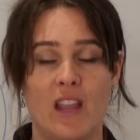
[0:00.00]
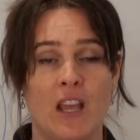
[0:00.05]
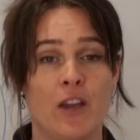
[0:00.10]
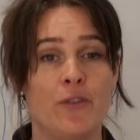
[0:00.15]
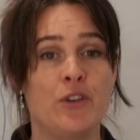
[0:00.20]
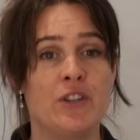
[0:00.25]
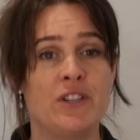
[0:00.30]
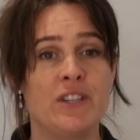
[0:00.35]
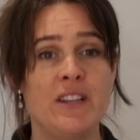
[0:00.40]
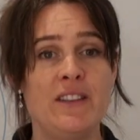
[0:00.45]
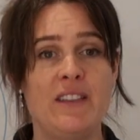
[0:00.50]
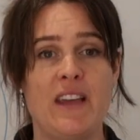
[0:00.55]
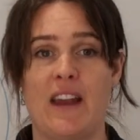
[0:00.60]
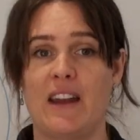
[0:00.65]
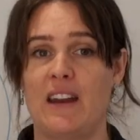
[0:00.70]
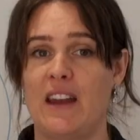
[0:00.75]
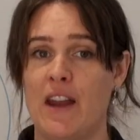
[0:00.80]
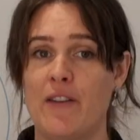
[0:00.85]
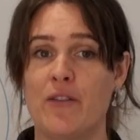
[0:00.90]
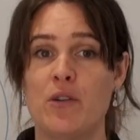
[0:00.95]
If you did that
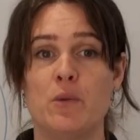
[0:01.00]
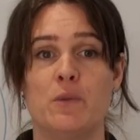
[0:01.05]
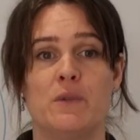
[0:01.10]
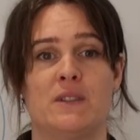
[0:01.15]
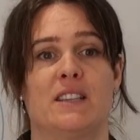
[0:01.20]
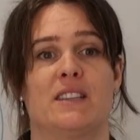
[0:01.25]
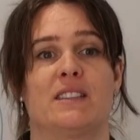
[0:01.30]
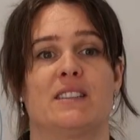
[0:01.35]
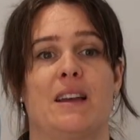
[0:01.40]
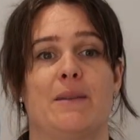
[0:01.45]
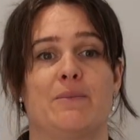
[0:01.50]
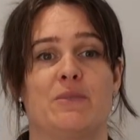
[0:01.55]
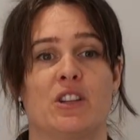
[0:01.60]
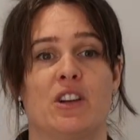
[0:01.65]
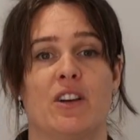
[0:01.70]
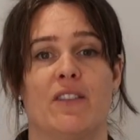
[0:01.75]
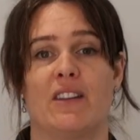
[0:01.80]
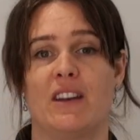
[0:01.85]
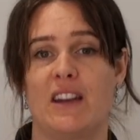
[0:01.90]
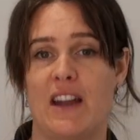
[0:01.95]
and everyone was
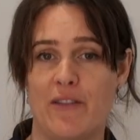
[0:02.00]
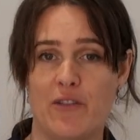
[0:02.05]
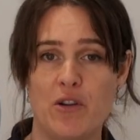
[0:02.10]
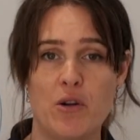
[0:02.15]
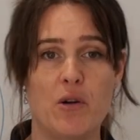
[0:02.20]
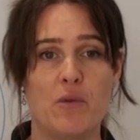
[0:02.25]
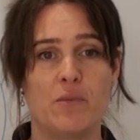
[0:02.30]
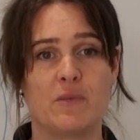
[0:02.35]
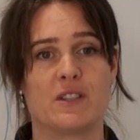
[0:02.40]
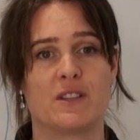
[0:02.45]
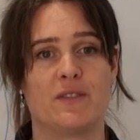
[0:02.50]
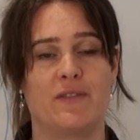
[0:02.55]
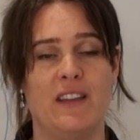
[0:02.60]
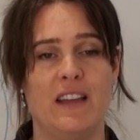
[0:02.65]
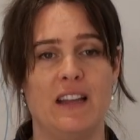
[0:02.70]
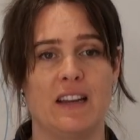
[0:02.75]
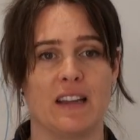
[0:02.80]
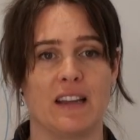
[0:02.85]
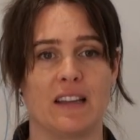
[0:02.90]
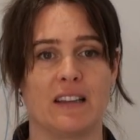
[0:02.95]
accepting of it and everyone was
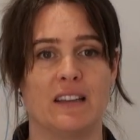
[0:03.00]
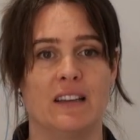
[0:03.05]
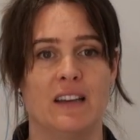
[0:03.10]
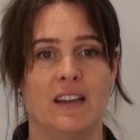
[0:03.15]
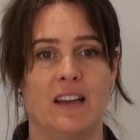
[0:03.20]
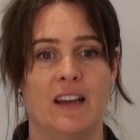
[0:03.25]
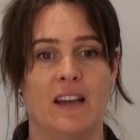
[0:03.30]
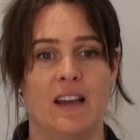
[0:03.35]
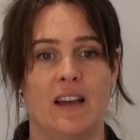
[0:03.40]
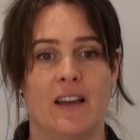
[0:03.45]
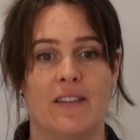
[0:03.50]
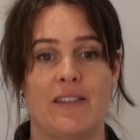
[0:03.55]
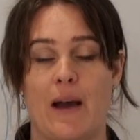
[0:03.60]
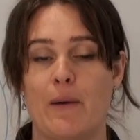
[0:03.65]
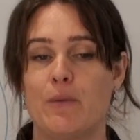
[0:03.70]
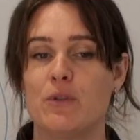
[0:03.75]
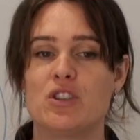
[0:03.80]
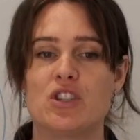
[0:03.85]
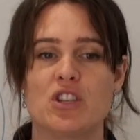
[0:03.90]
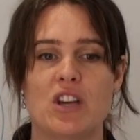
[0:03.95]
feeling,
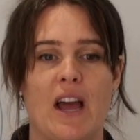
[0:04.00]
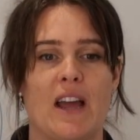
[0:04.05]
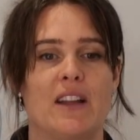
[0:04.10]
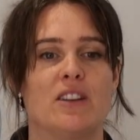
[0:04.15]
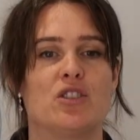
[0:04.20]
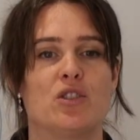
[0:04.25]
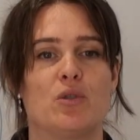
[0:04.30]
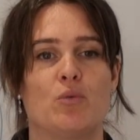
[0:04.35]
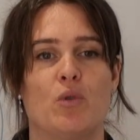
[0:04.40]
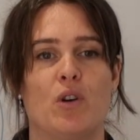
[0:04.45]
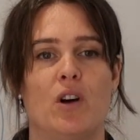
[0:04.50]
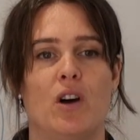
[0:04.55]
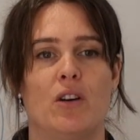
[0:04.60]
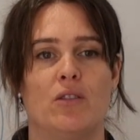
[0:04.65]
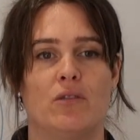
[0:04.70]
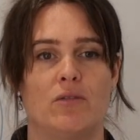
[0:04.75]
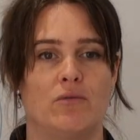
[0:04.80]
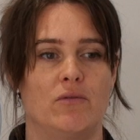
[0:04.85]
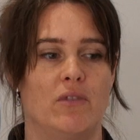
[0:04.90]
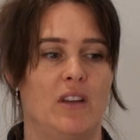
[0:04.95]
that would change the
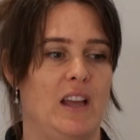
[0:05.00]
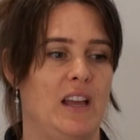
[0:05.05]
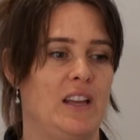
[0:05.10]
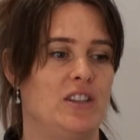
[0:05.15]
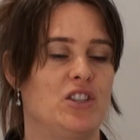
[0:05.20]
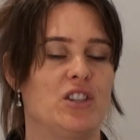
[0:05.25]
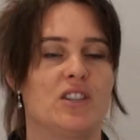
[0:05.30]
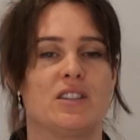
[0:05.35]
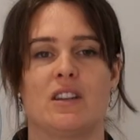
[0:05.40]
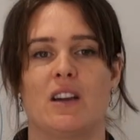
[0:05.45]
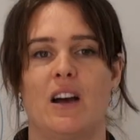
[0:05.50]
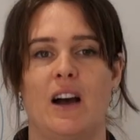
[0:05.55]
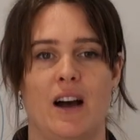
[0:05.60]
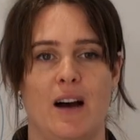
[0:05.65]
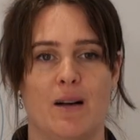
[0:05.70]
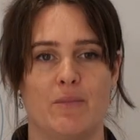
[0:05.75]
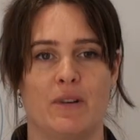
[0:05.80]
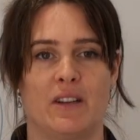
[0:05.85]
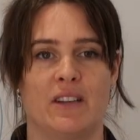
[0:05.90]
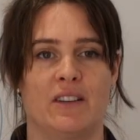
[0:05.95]
world in just a
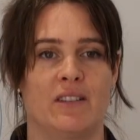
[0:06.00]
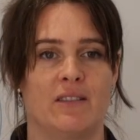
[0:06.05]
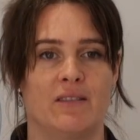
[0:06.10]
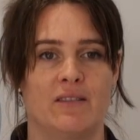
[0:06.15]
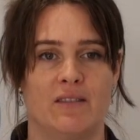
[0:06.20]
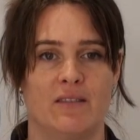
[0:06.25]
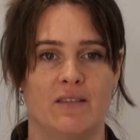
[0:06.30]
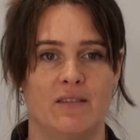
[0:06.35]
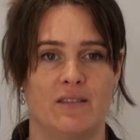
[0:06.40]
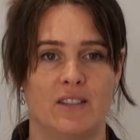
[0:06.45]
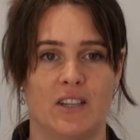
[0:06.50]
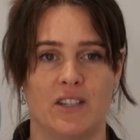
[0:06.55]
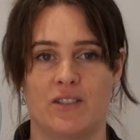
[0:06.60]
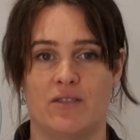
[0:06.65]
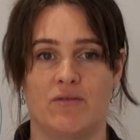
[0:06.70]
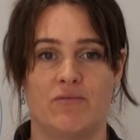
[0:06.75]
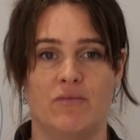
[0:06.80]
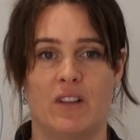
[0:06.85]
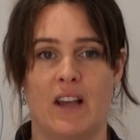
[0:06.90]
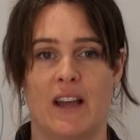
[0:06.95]
heartbeat. Just
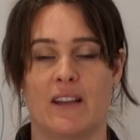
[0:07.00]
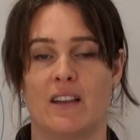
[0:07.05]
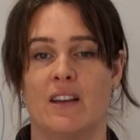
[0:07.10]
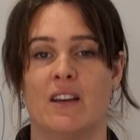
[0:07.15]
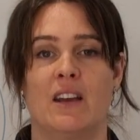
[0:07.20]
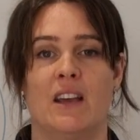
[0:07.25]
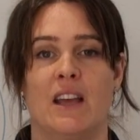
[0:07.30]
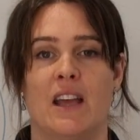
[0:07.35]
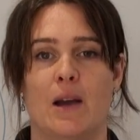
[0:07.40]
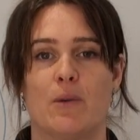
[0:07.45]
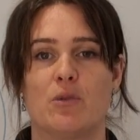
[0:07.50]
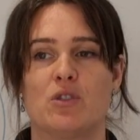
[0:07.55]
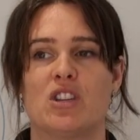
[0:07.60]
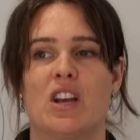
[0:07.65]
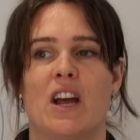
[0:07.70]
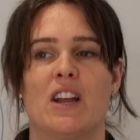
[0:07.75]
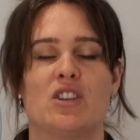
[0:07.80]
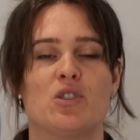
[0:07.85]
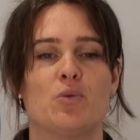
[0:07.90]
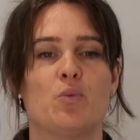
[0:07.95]
like it would
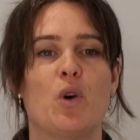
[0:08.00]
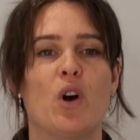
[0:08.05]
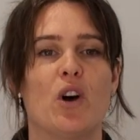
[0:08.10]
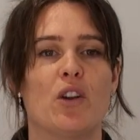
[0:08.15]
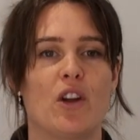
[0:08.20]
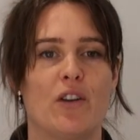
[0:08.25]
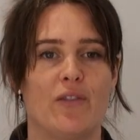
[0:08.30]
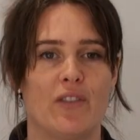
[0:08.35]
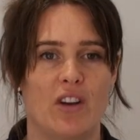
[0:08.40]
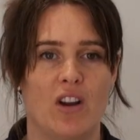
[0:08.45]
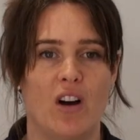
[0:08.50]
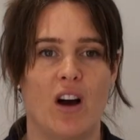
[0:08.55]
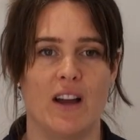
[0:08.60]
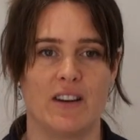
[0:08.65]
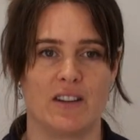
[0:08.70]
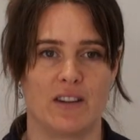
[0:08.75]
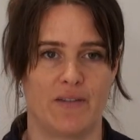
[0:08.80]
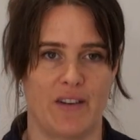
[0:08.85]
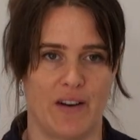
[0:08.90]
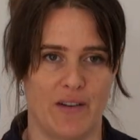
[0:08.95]
change the world
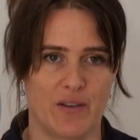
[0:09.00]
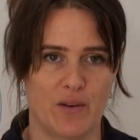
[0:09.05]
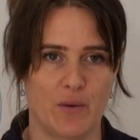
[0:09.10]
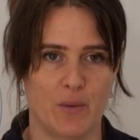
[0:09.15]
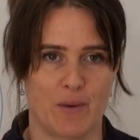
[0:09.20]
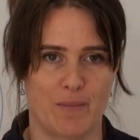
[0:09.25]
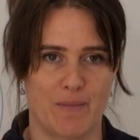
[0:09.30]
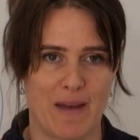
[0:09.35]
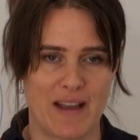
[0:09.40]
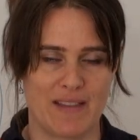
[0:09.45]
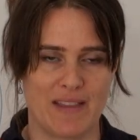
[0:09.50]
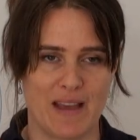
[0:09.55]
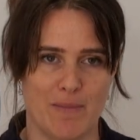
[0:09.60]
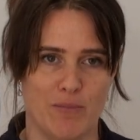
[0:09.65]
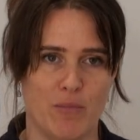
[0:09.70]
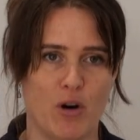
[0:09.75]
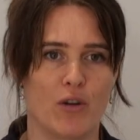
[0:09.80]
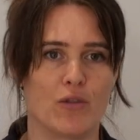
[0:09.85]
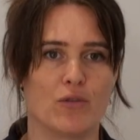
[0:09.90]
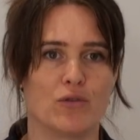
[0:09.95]
overnight if everyone made that
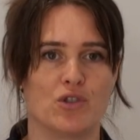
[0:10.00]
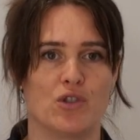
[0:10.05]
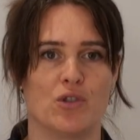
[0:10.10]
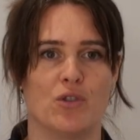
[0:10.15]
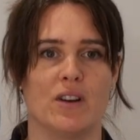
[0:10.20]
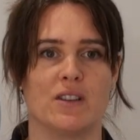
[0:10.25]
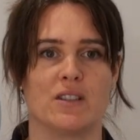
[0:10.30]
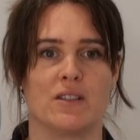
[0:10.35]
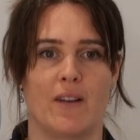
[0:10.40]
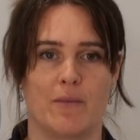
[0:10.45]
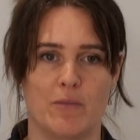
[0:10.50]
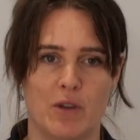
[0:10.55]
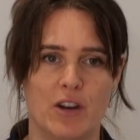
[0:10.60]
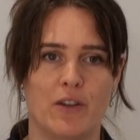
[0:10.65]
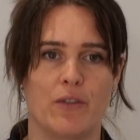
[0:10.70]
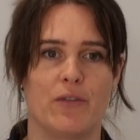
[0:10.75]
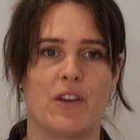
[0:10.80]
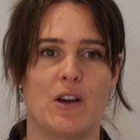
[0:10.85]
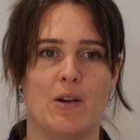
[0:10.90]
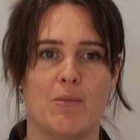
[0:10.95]
moral choice. So I'm going
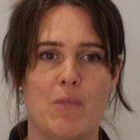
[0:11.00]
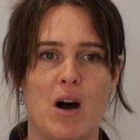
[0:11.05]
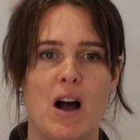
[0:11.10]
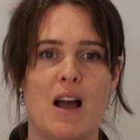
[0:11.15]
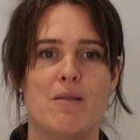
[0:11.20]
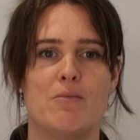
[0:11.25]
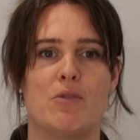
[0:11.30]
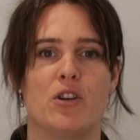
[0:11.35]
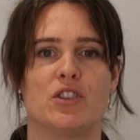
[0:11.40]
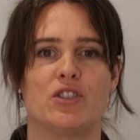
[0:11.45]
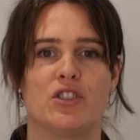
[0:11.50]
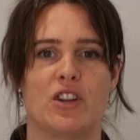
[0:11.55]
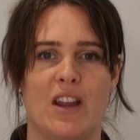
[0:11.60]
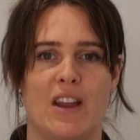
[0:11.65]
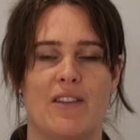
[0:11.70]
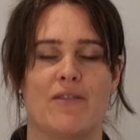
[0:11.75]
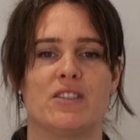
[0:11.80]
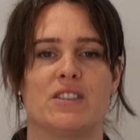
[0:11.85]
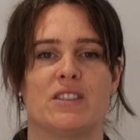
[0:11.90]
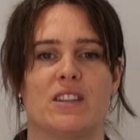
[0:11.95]
to feel my emotion
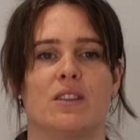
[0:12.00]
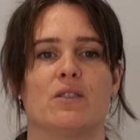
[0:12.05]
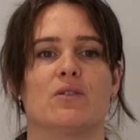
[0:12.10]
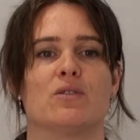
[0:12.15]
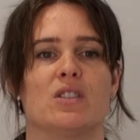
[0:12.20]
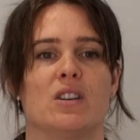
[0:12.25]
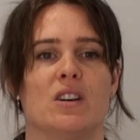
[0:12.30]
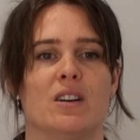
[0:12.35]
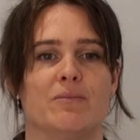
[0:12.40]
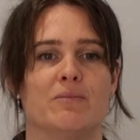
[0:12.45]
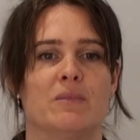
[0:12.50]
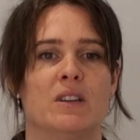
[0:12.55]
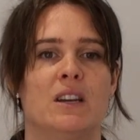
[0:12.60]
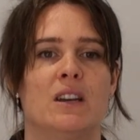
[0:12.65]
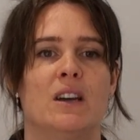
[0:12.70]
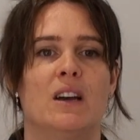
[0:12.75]
every single time.